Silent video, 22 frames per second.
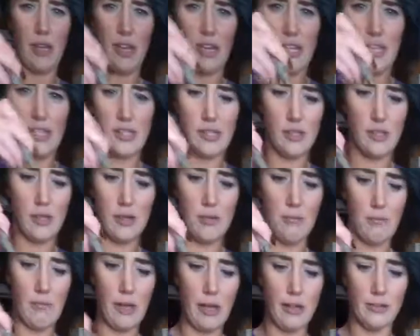nice
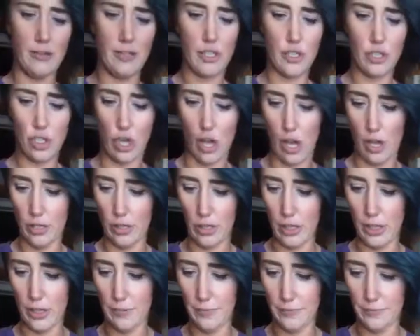melty
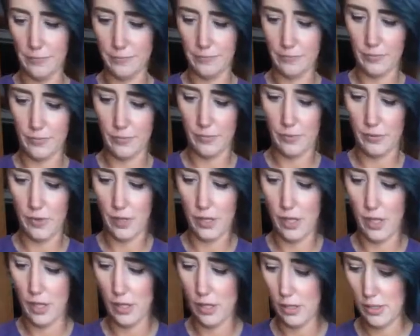chocolate.
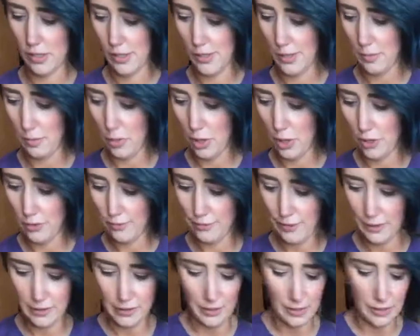It's the
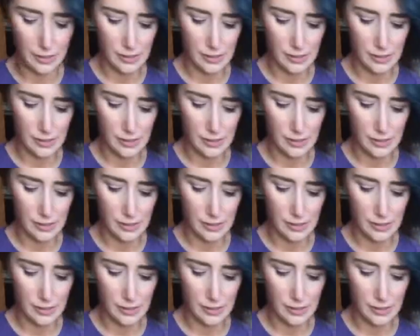perfect